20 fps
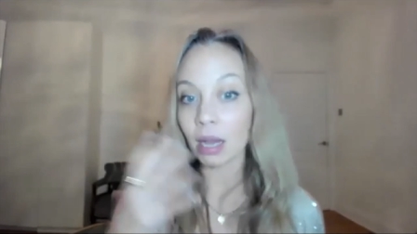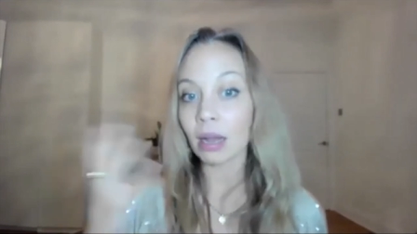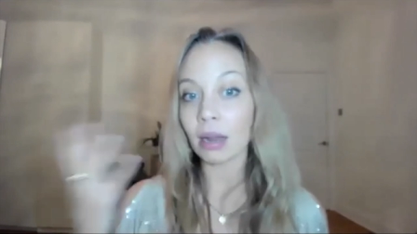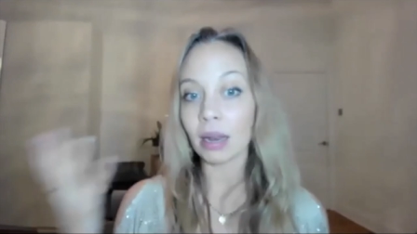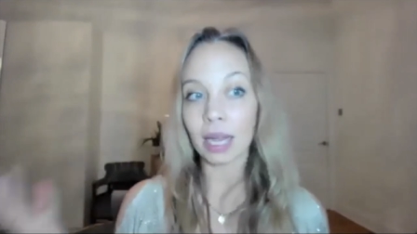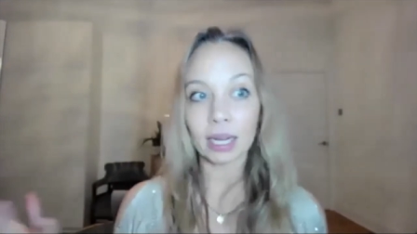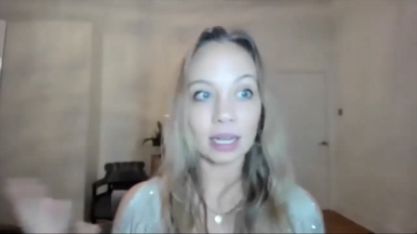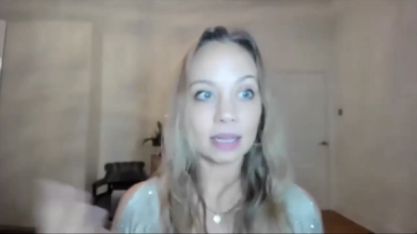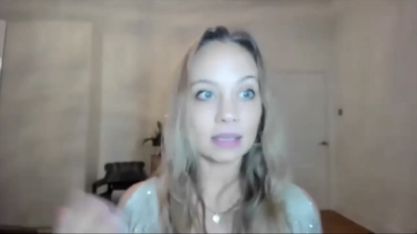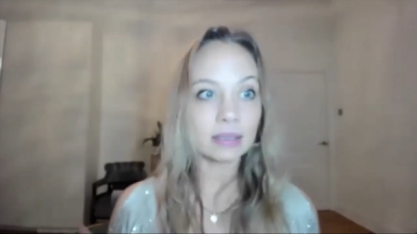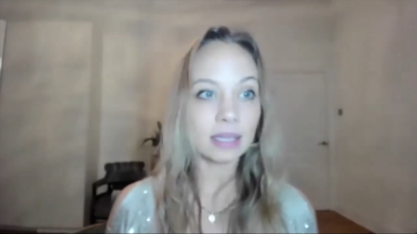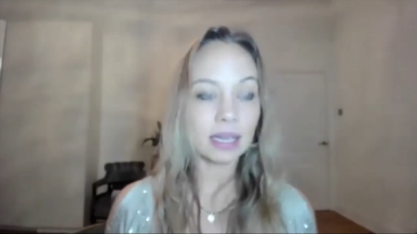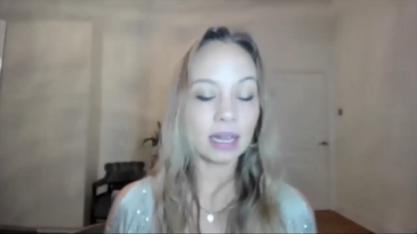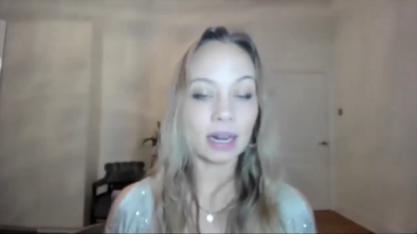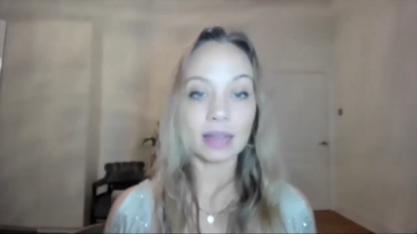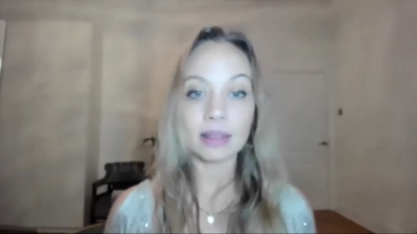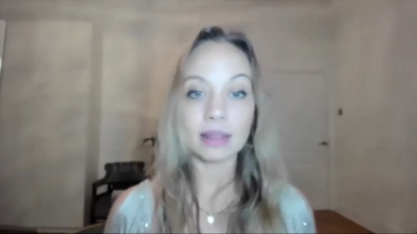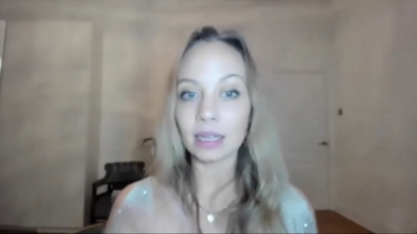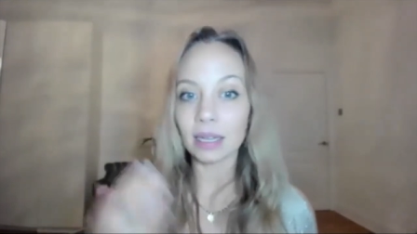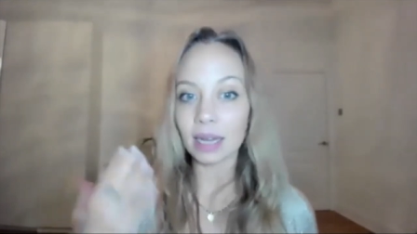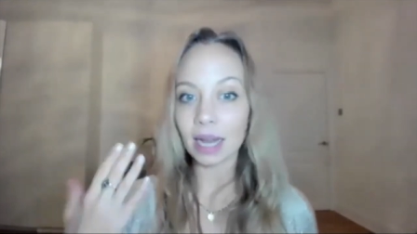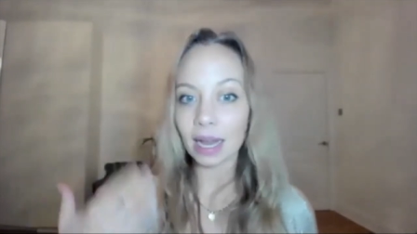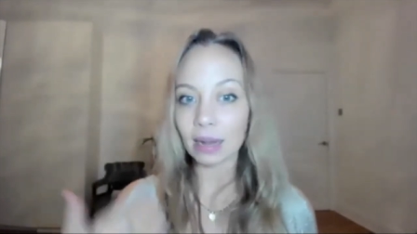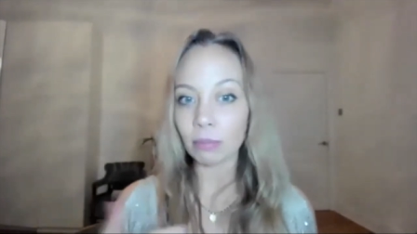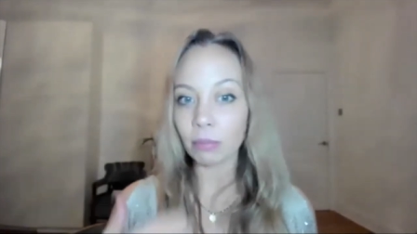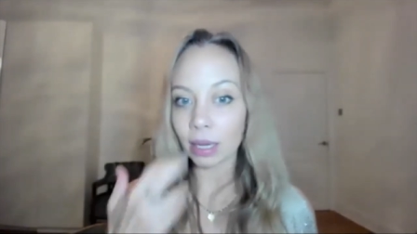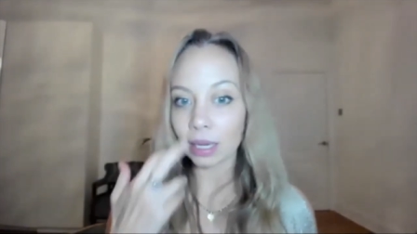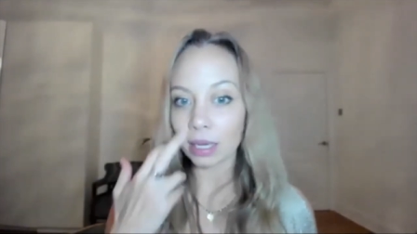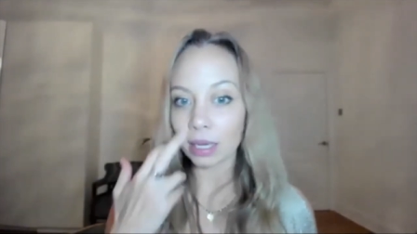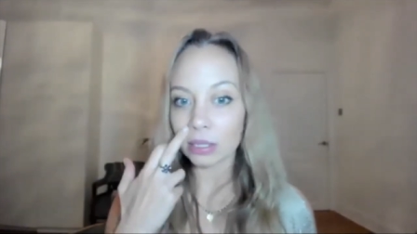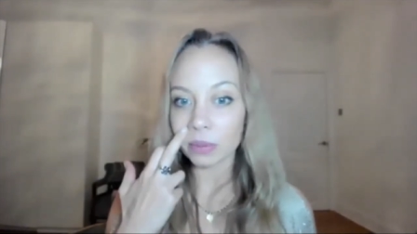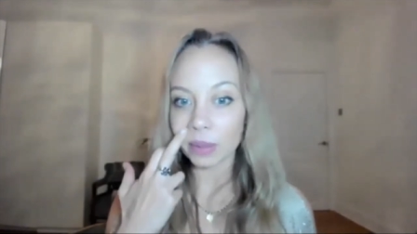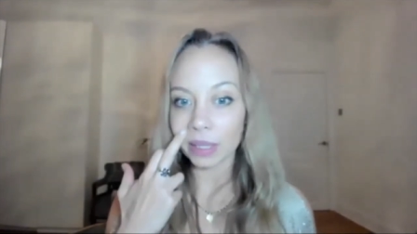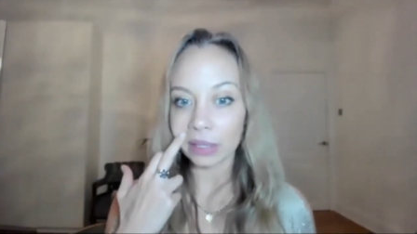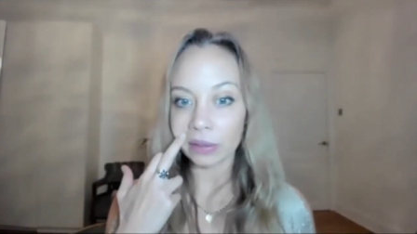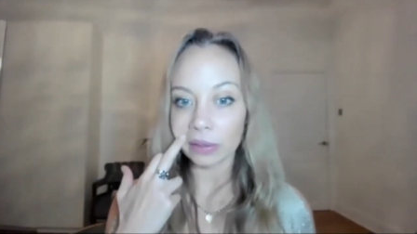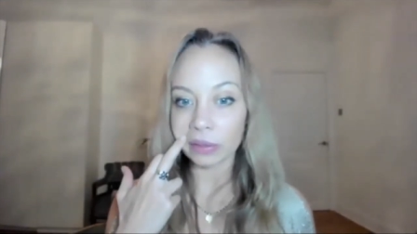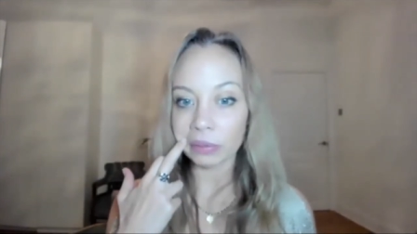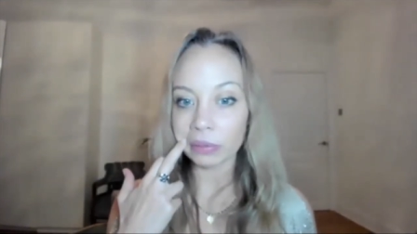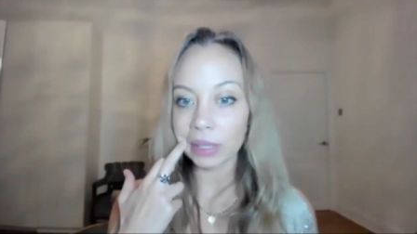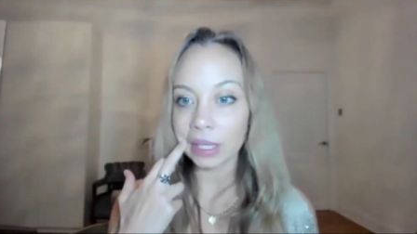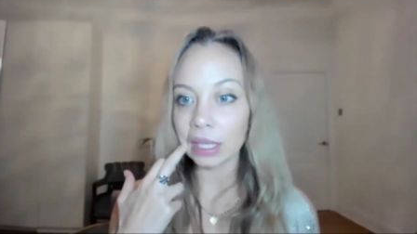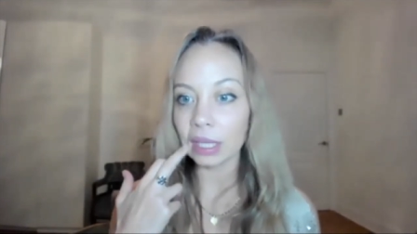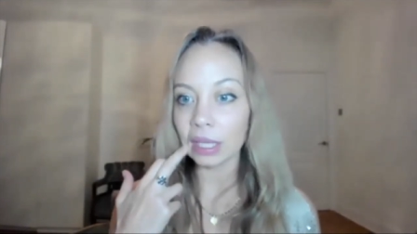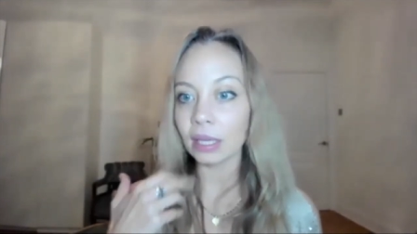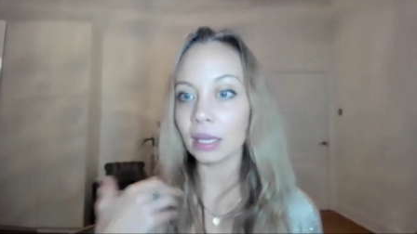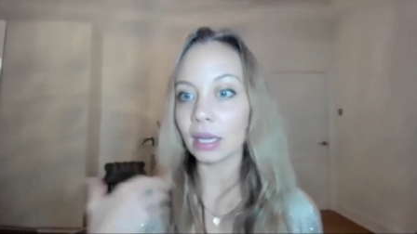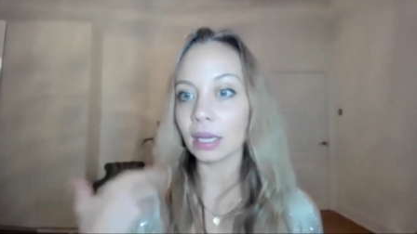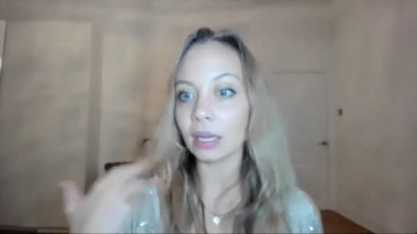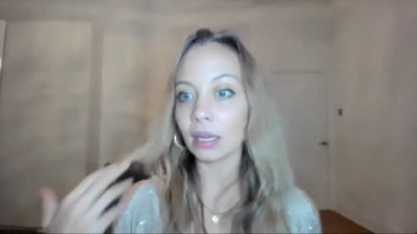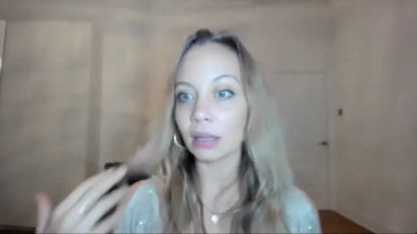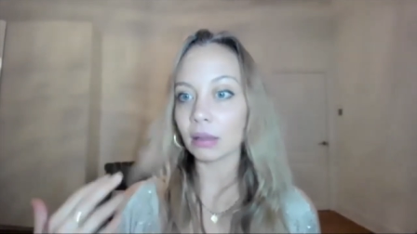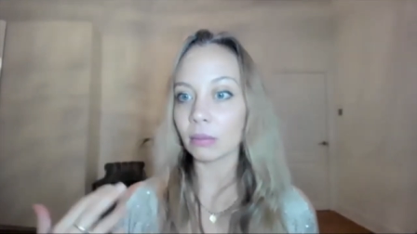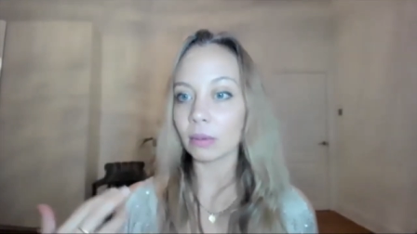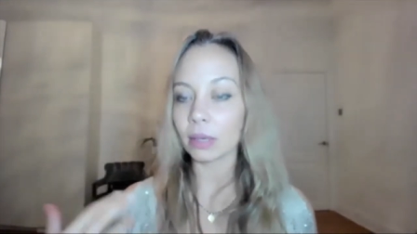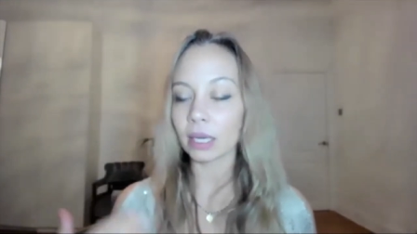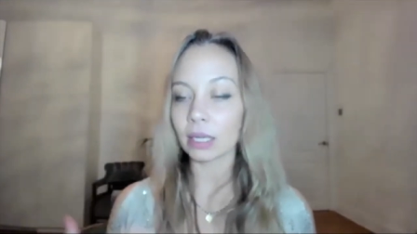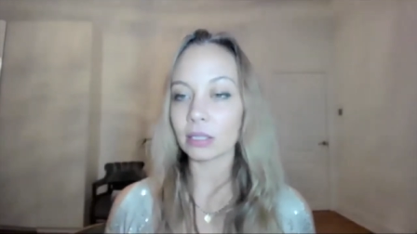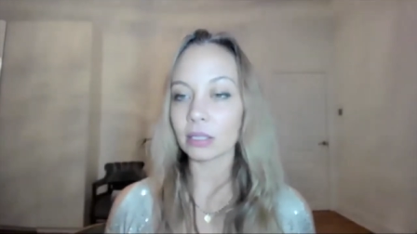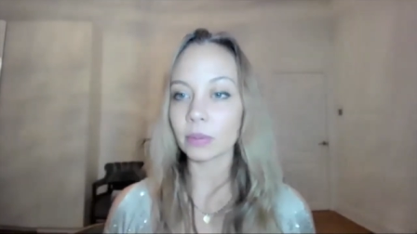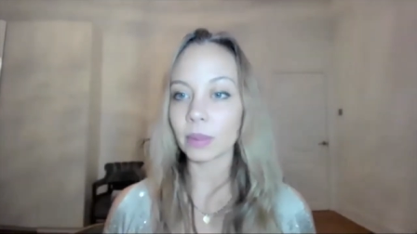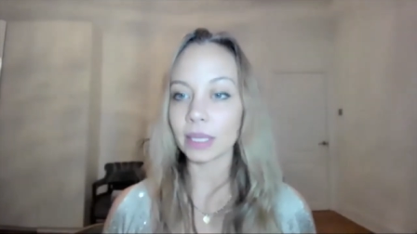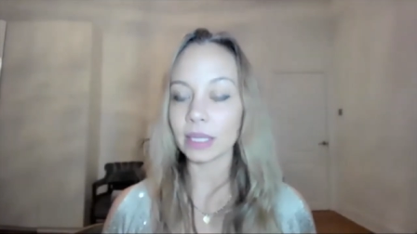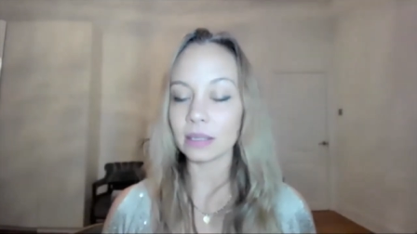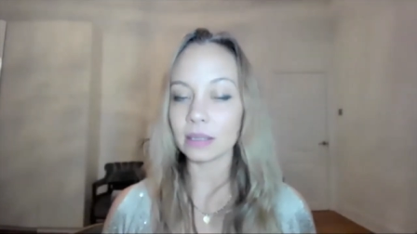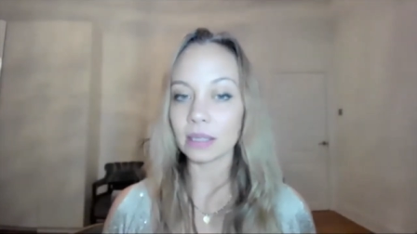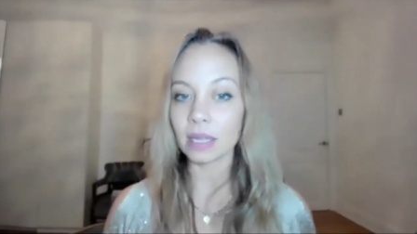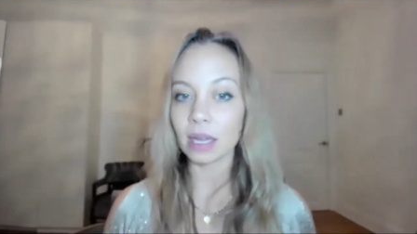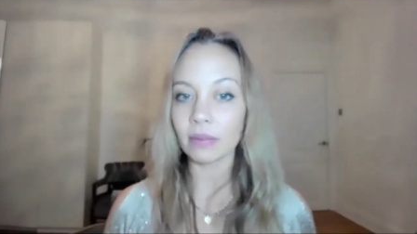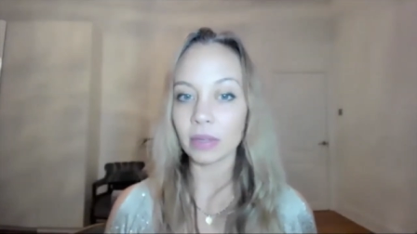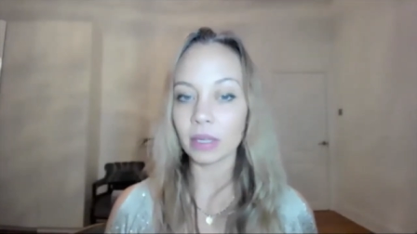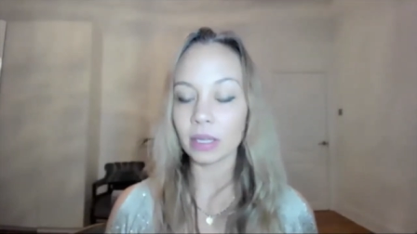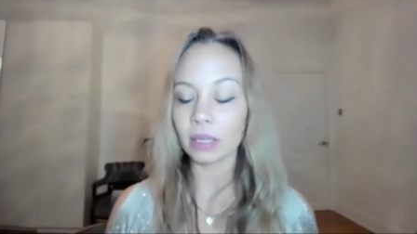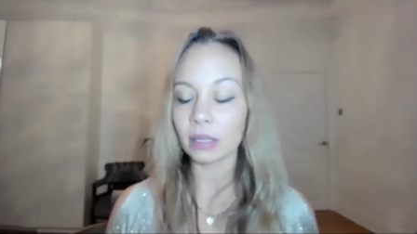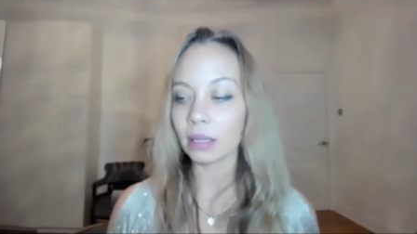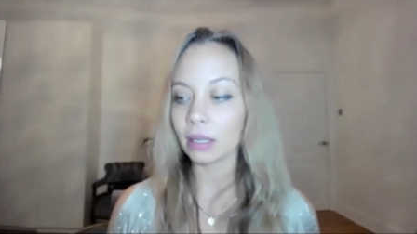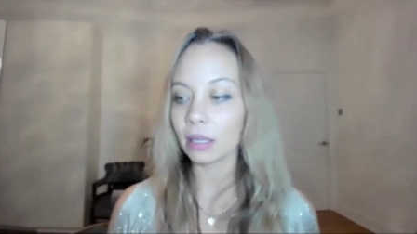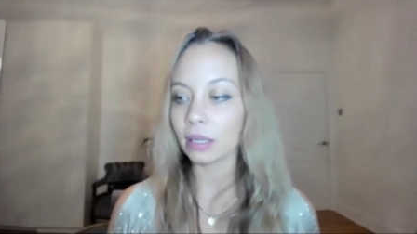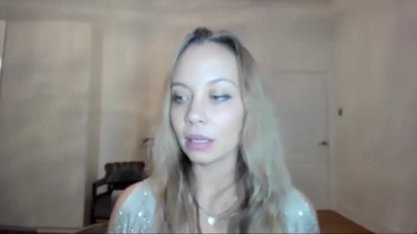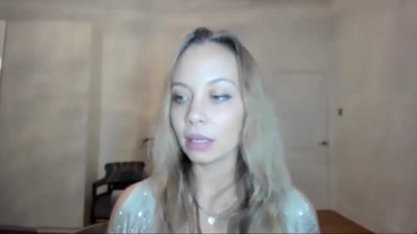Like I said, I think I had one at 23, another one at 27.